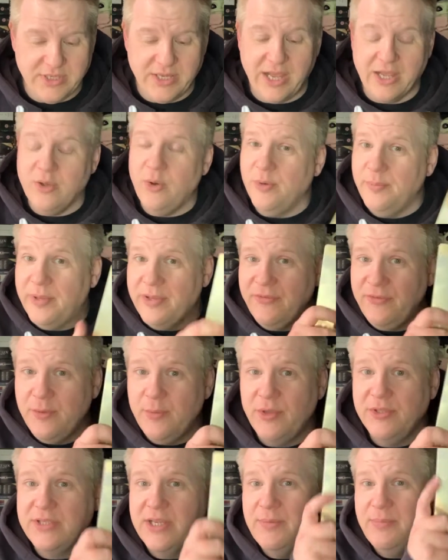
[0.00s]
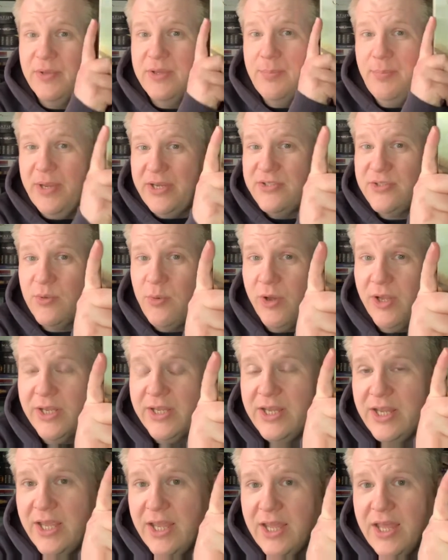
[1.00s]
I could go on about the film all day, but the picture
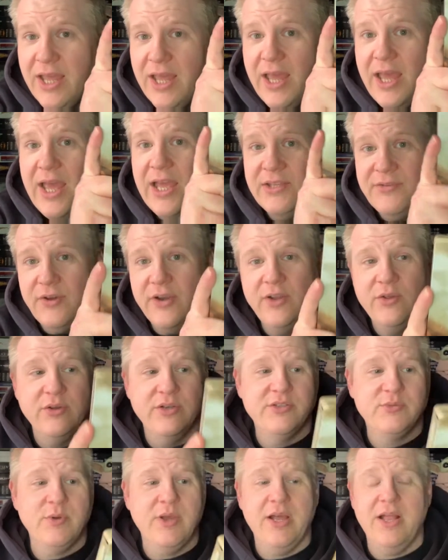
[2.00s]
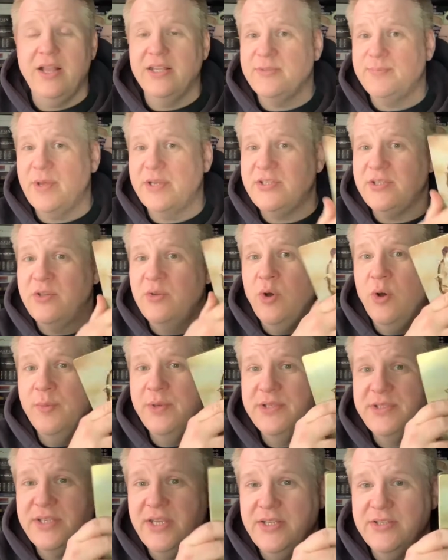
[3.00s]
quality is very good as well, especially the
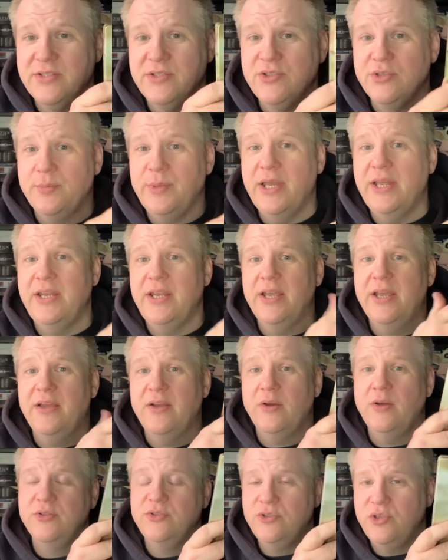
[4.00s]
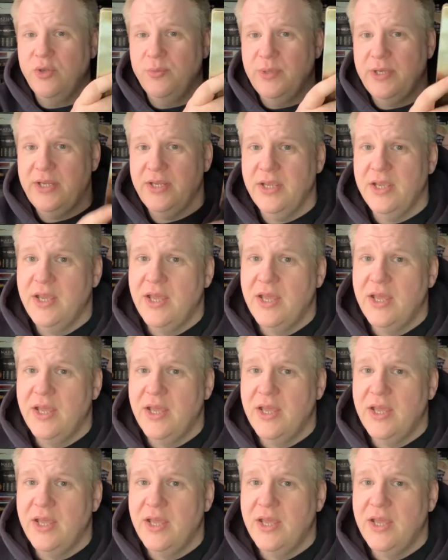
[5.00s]
opening scenes in Germany,